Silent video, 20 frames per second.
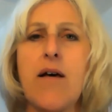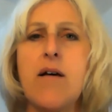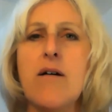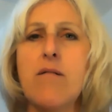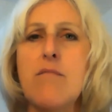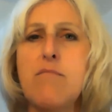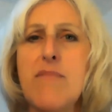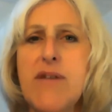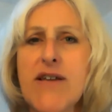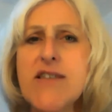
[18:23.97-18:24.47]

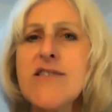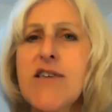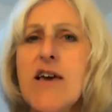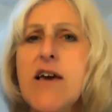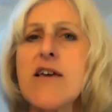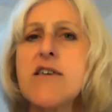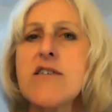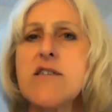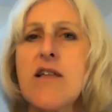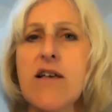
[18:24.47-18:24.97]

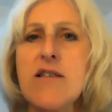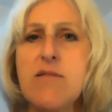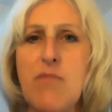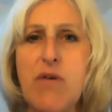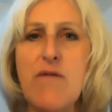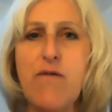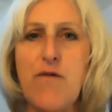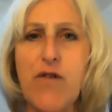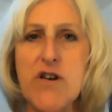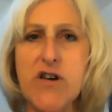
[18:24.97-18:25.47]
Meditation has
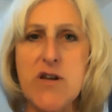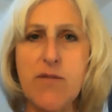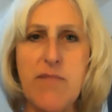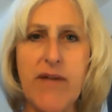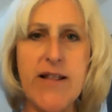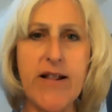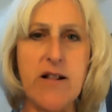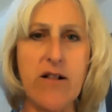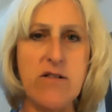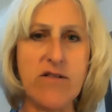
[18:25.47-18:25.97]
been
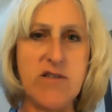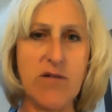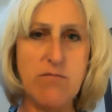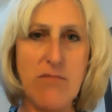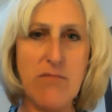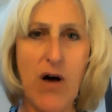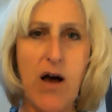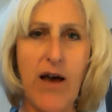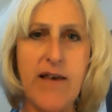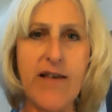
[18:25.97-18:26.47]
fundamental to
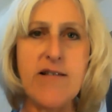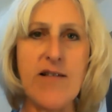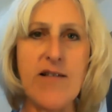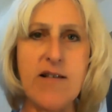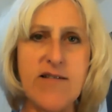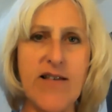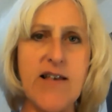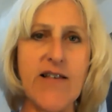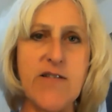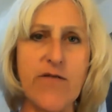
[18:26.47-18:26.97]
my
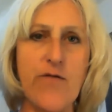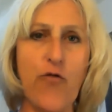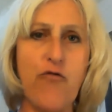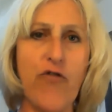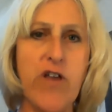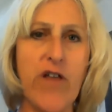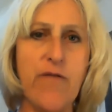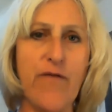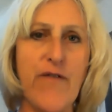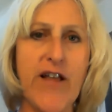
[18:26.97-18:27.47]
successful
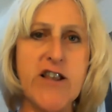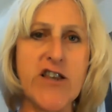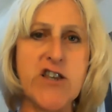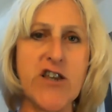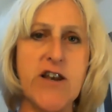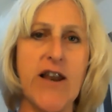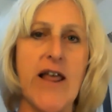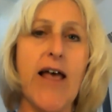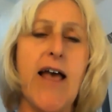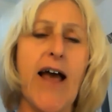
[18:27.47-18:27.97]

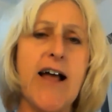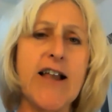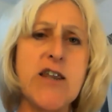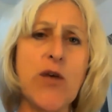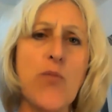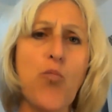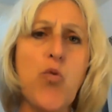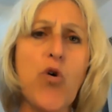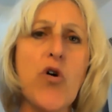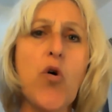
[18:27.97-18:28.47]
reinvention, and
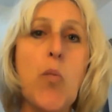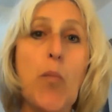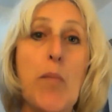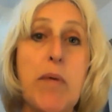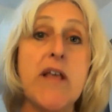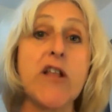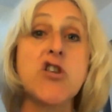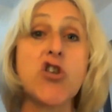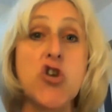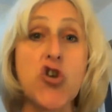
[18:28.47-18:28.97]
it will
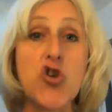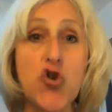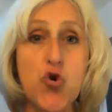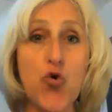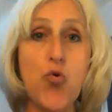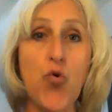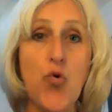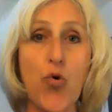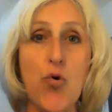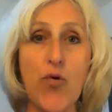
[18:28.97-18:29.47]
be to
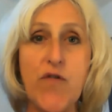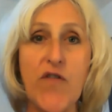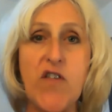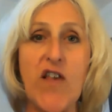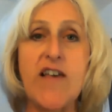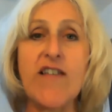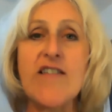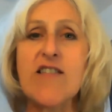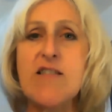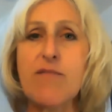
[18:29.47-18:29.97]
yours,
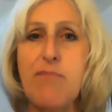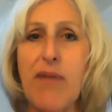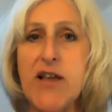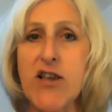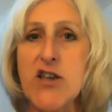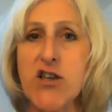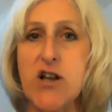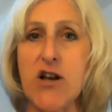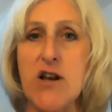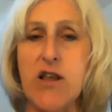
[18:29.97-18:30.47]

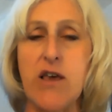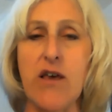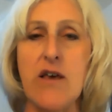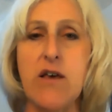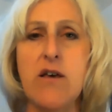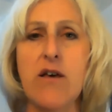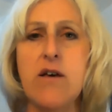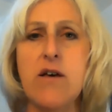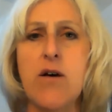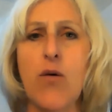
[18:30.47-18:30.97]
especially
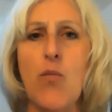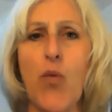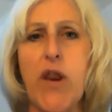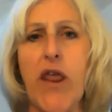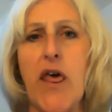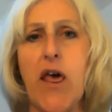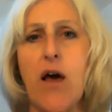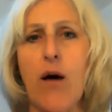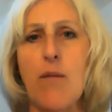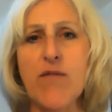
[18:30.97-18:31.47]
when
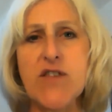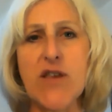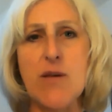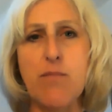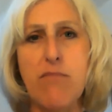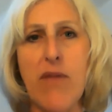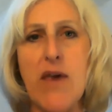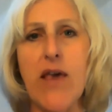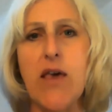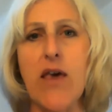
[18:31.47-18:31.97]
it comes to
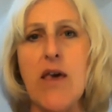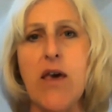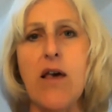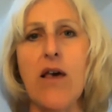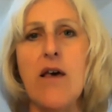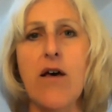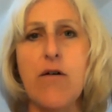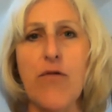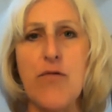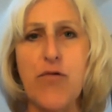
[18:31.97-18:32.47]

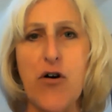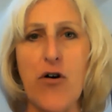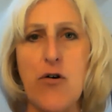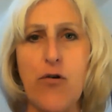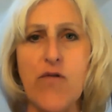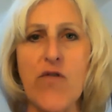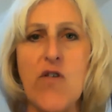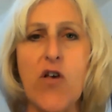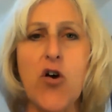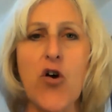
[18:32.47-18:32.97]
making
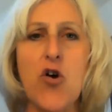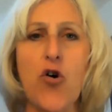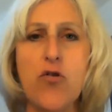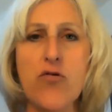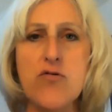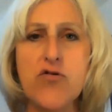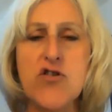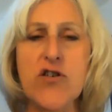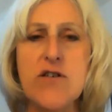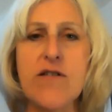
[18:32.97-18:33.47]
those
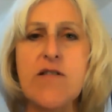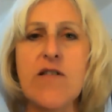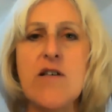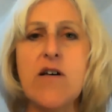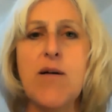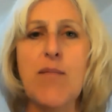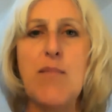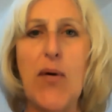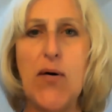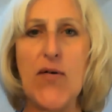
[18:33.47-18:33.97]
conscious,
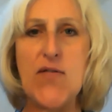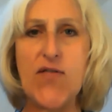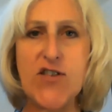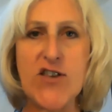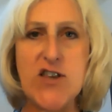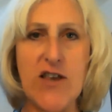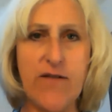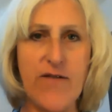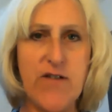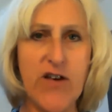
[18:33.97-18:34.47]

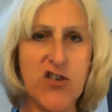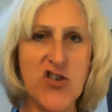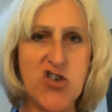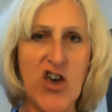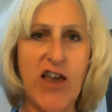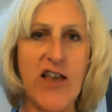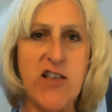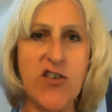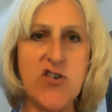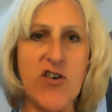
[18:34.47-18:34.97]
positive
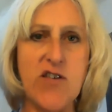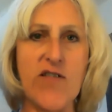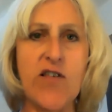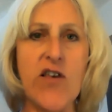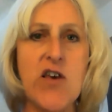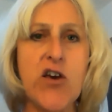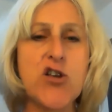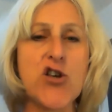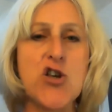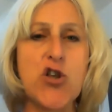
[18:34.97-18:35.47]
changes
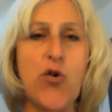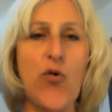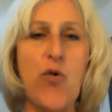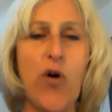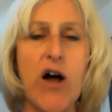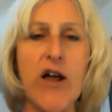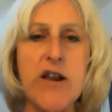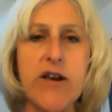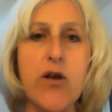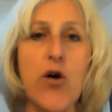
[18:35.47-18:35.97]
to your
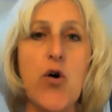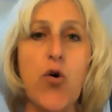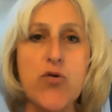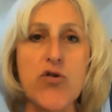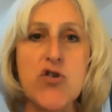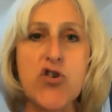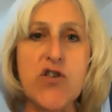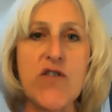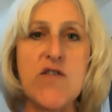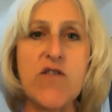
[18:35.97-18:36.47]

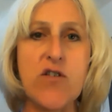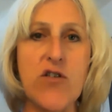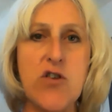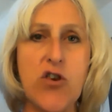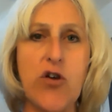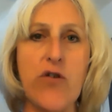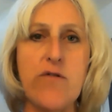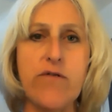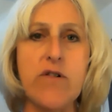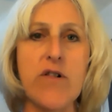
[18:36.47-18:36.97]
unconscious
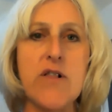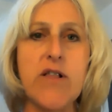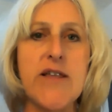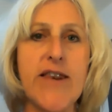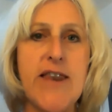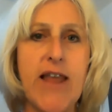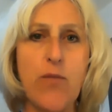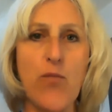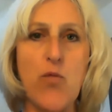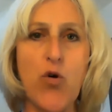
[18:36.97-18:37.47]
neural
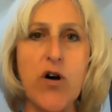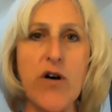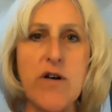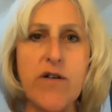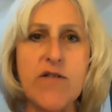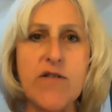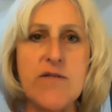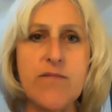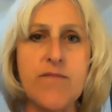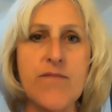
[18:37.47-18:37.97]

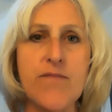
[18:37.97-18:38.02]
networks.